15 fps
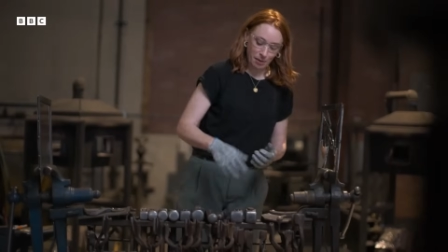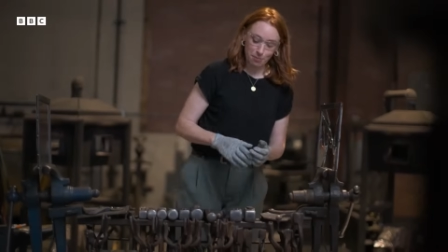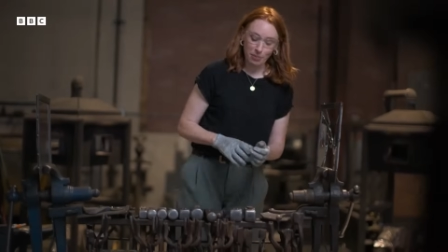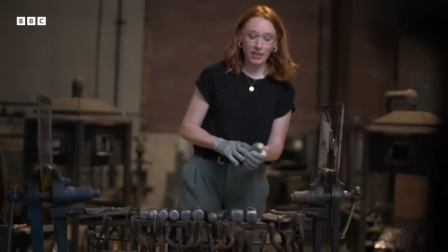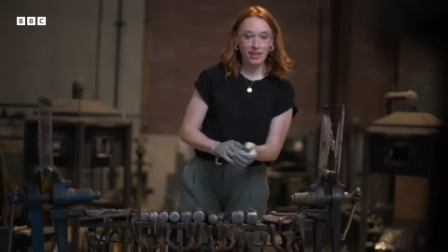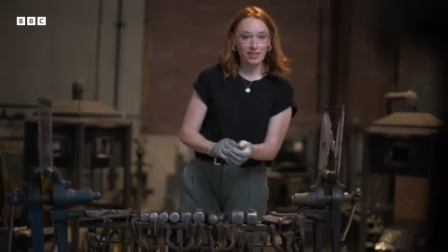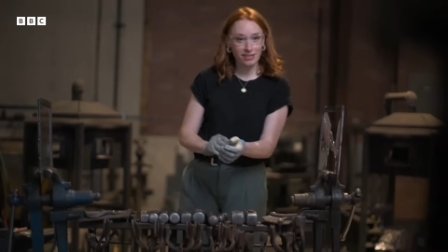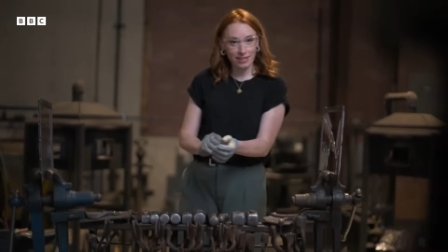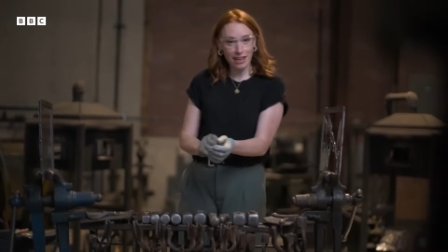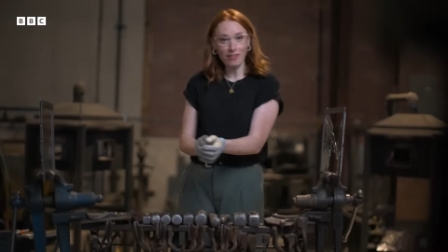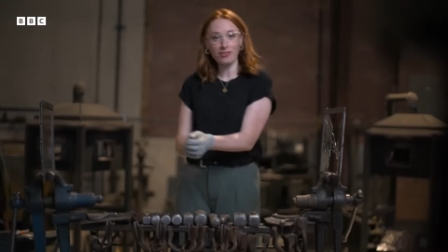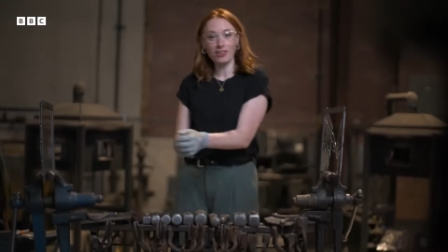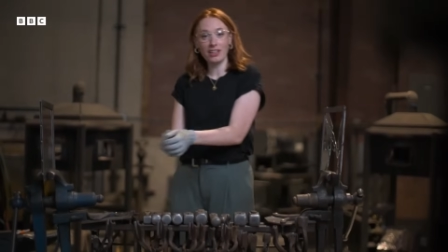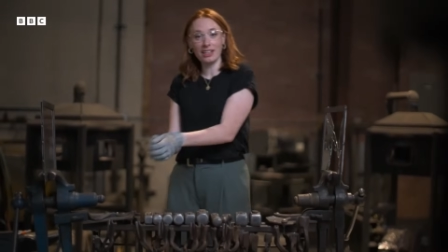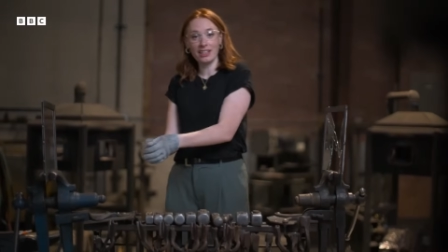But there's
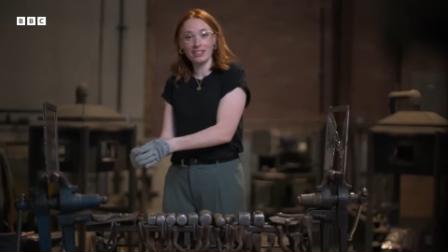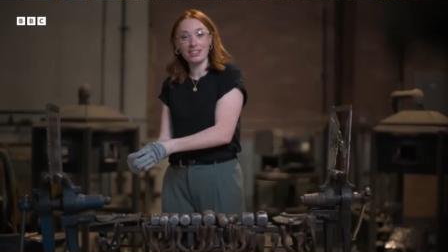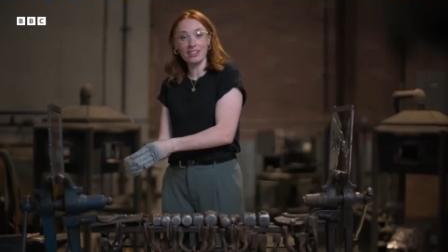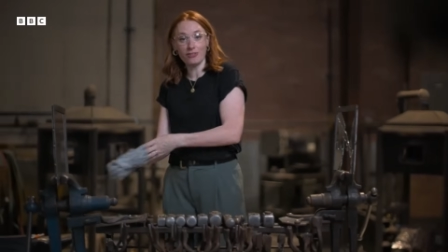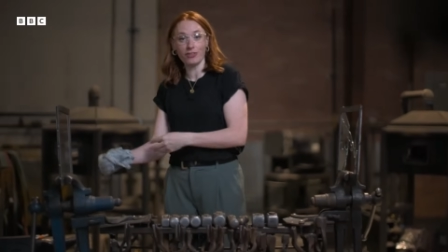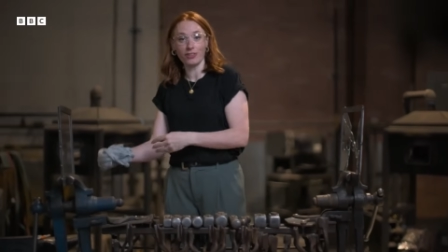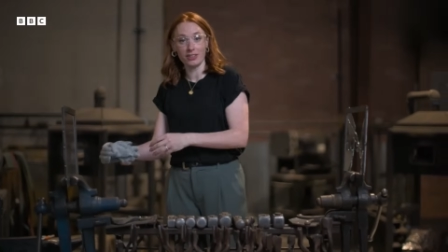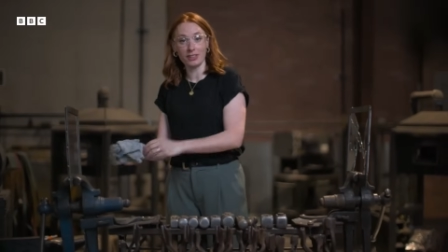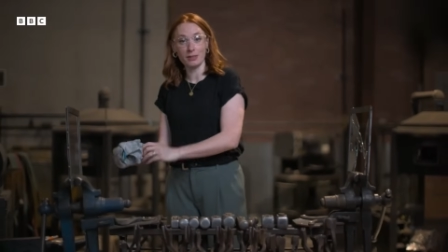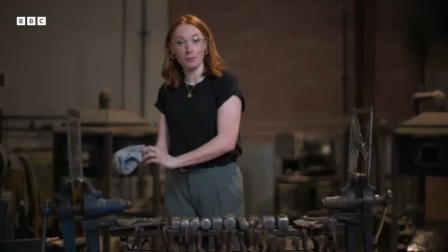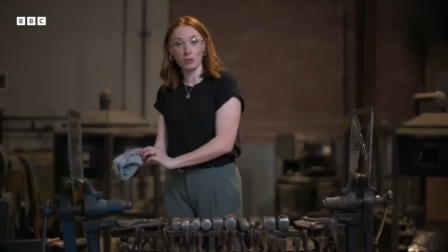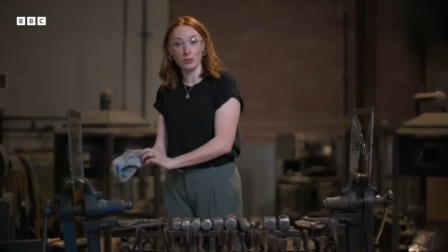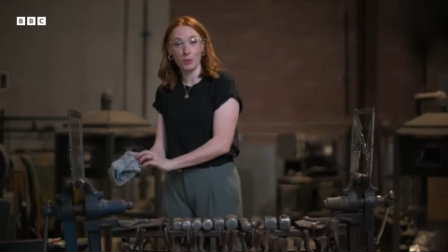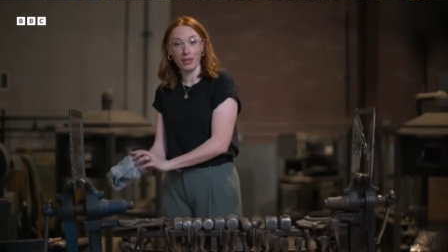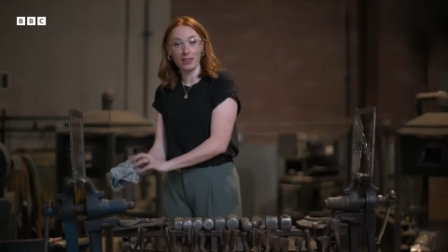definitely a difference
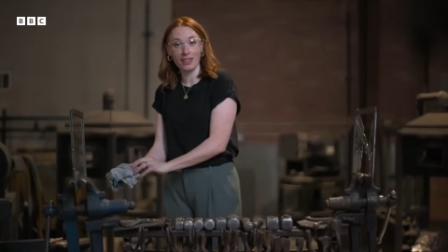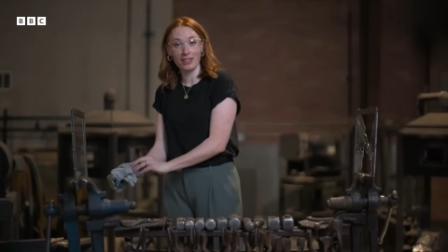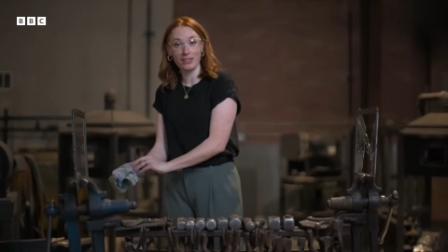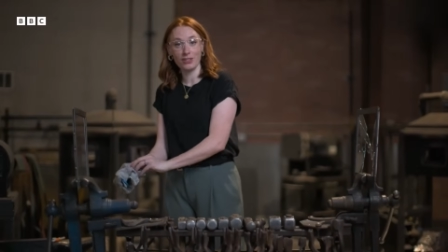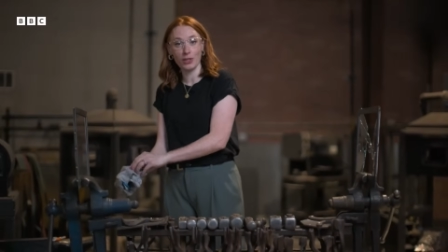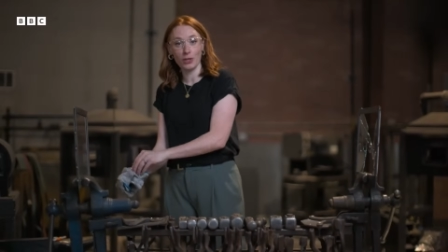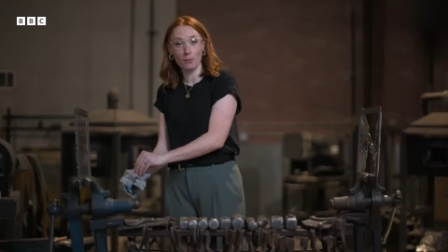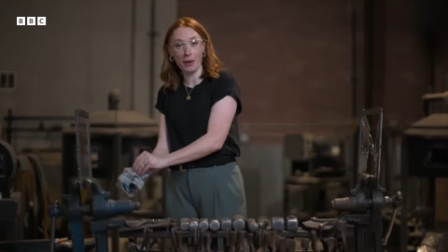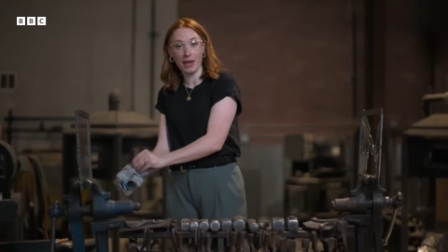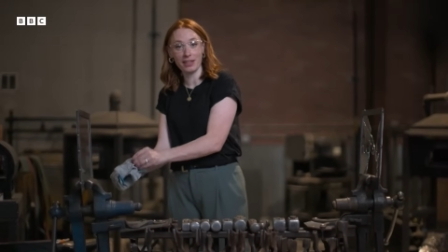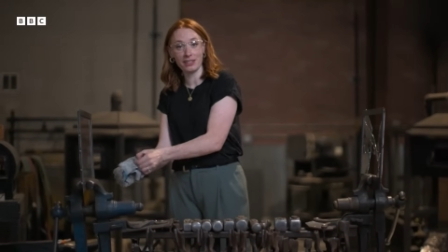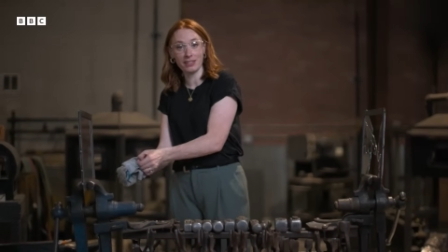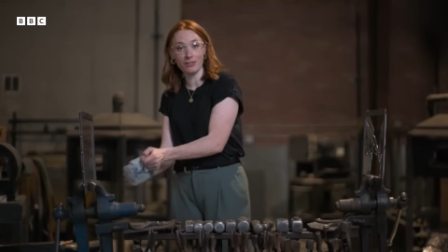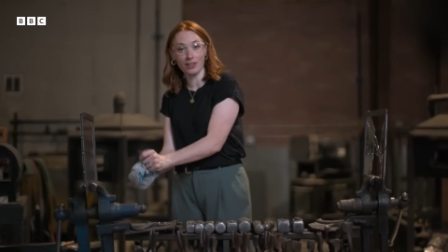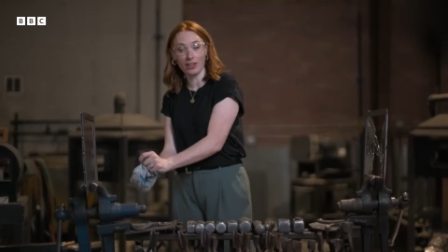between these two
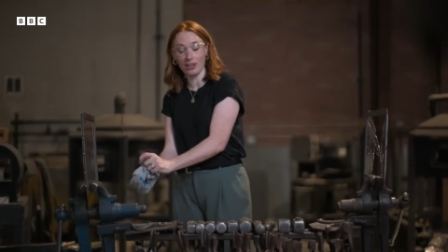panes of